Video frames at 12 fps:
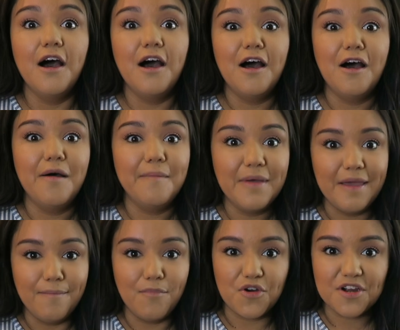
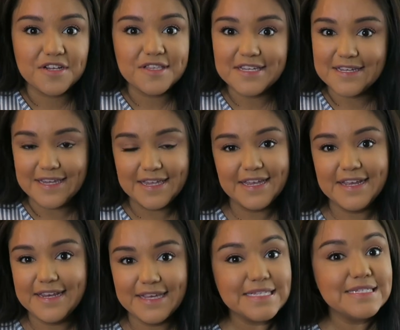And Mark, like, he
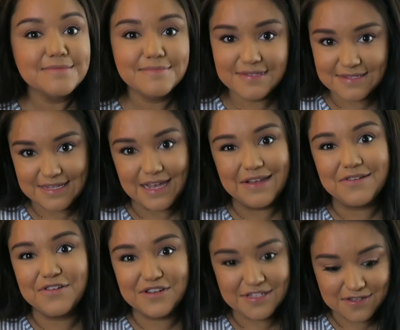doesn't miss out
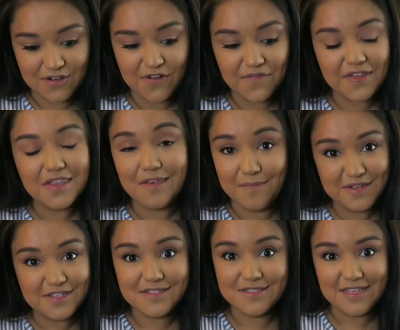on his coffee. Let me
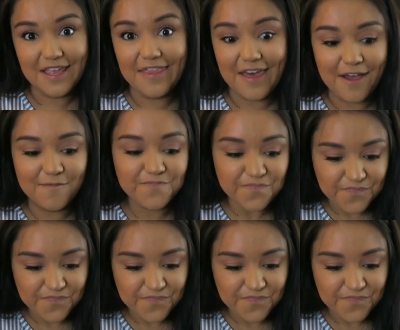just say that.